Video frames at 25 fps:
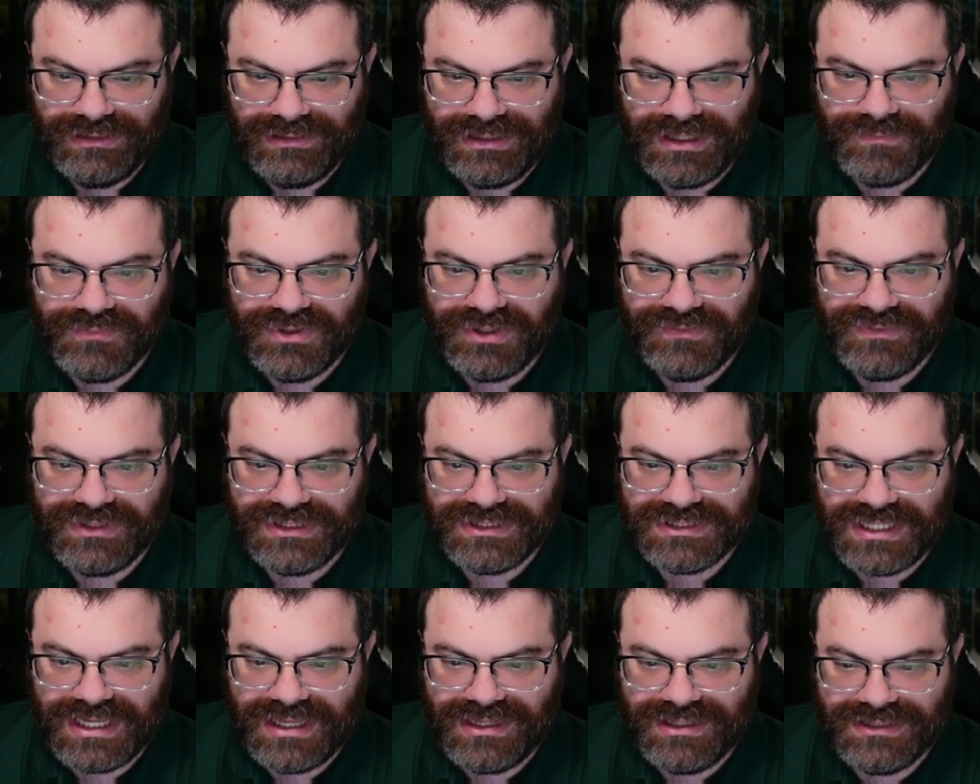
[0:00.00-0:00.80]
I'm briefly
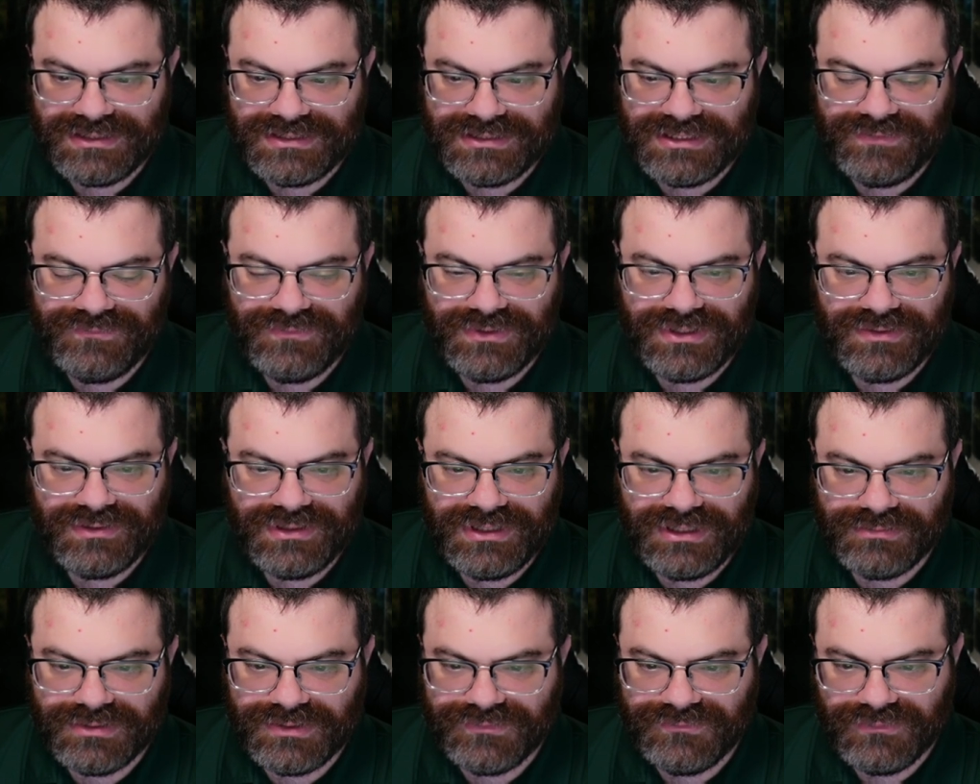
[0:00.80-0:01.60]
scanning to see if we know
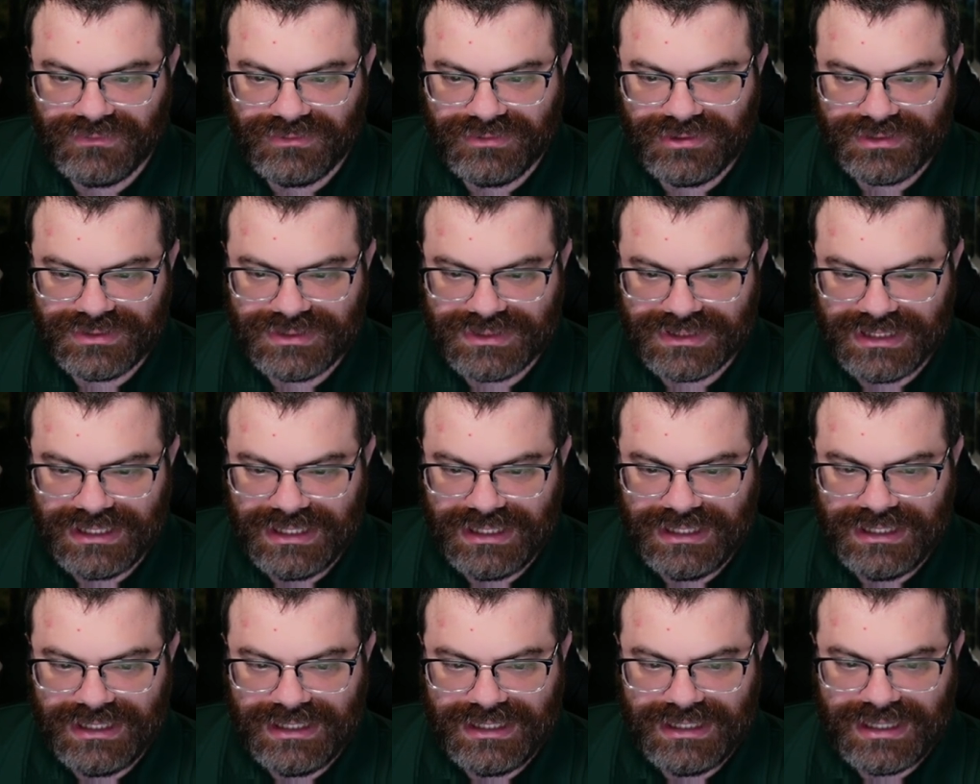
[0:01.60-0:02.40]
anything about fours,
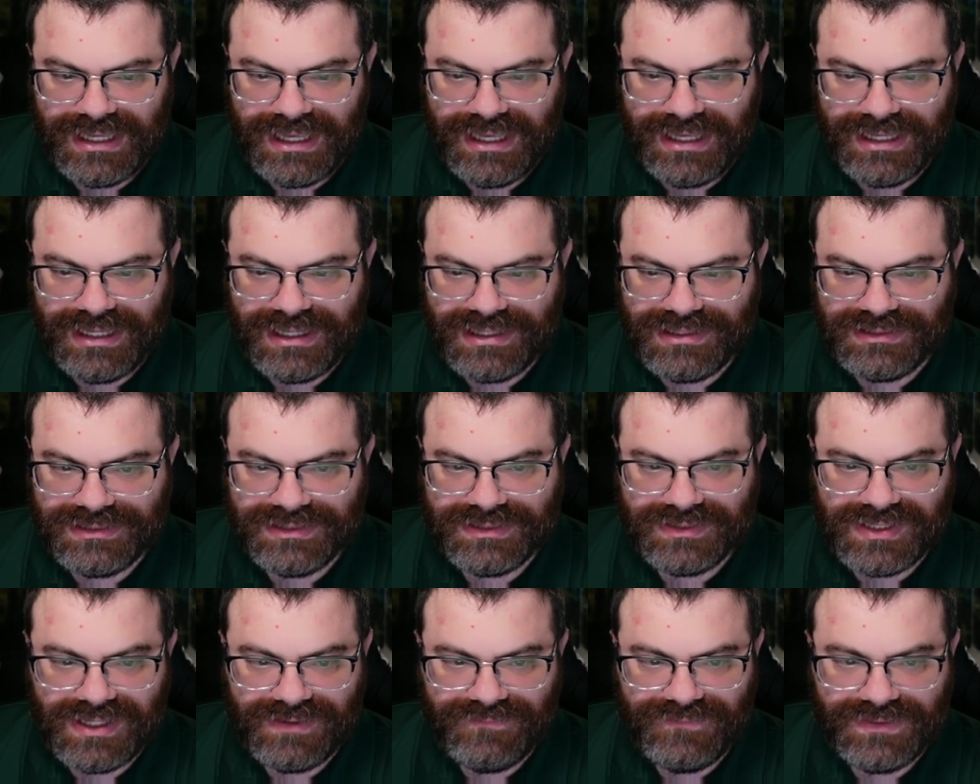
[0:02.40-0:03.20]
and
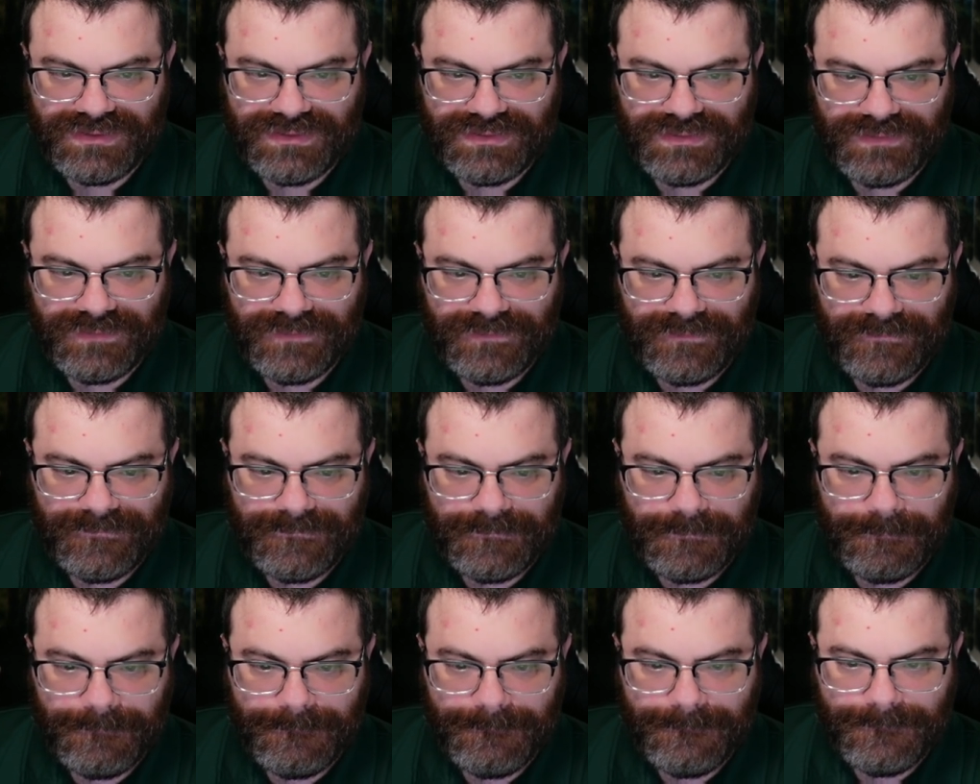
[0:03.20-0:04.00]
seven.
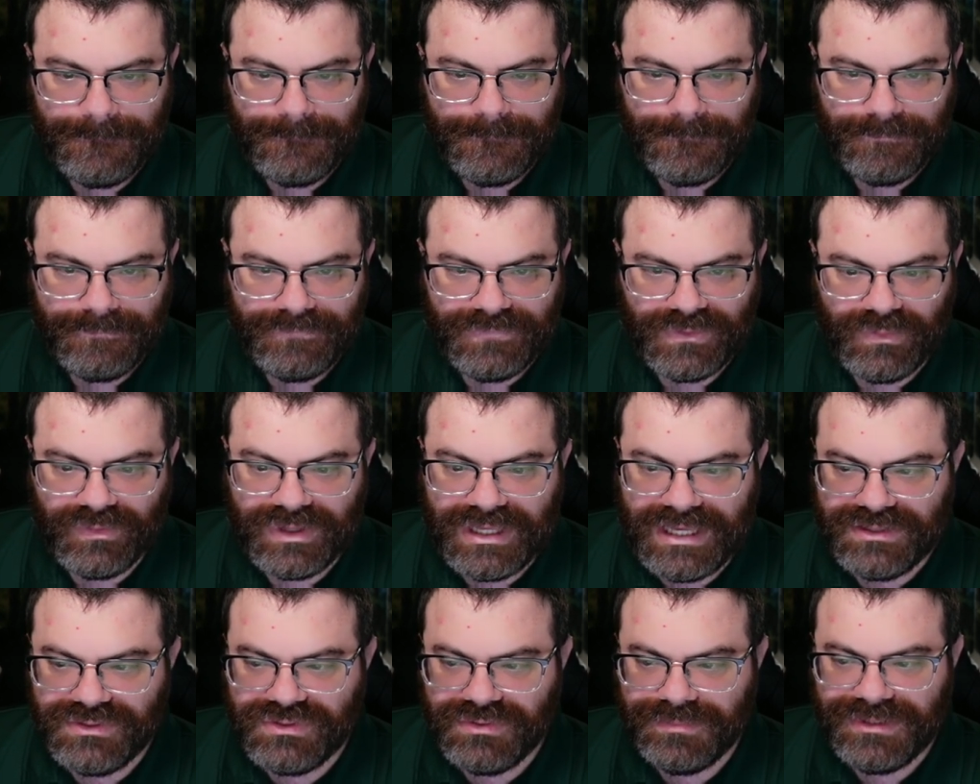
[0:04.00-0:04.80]

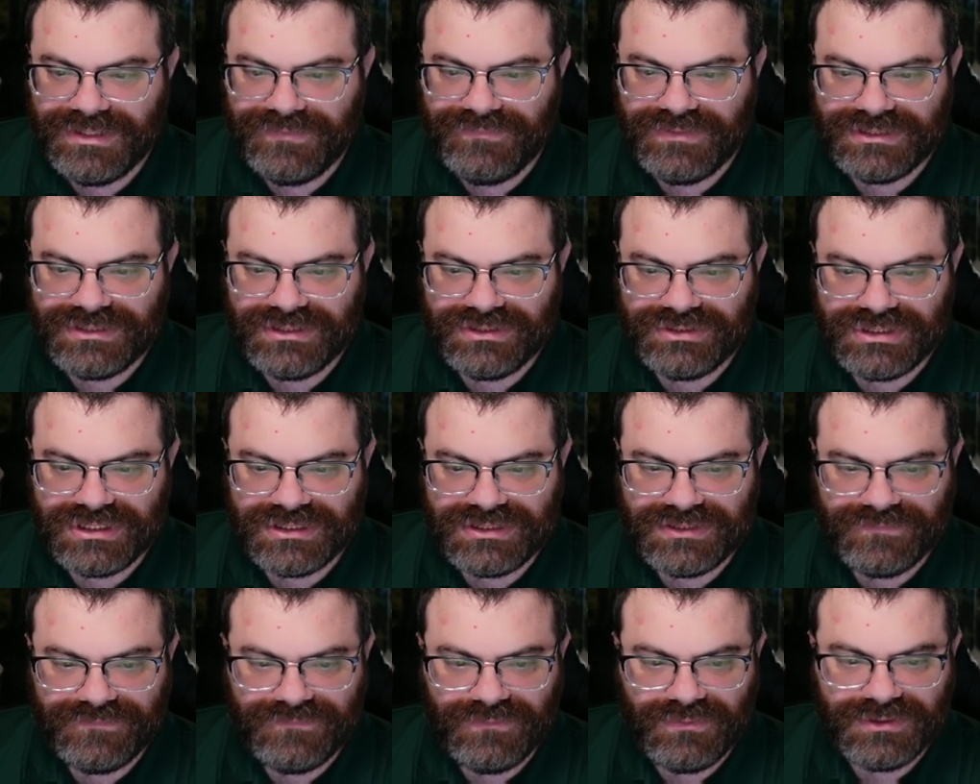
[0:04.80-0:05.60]
Okay, I do believe this is
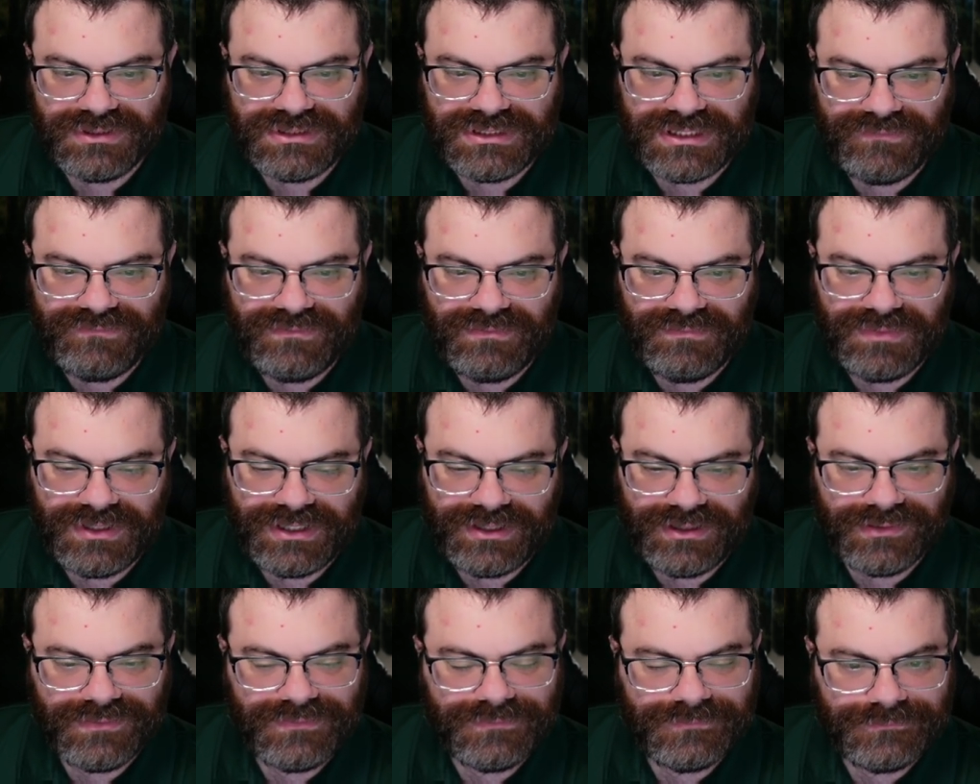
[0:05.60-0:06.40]
just a four, seven
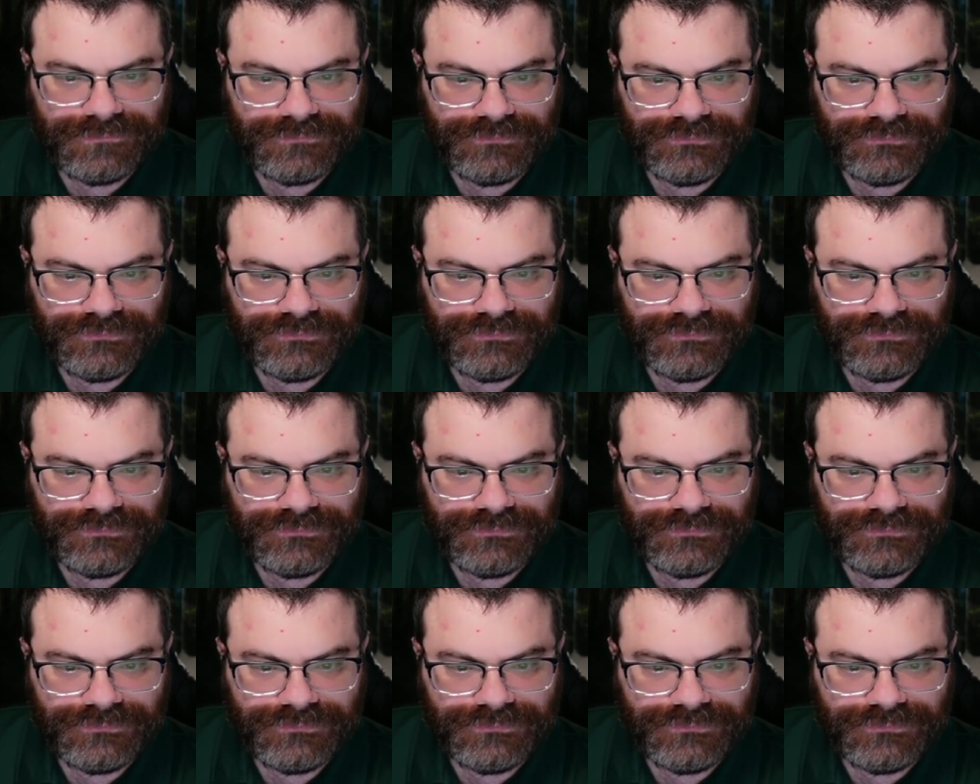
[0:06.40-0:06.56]
pair.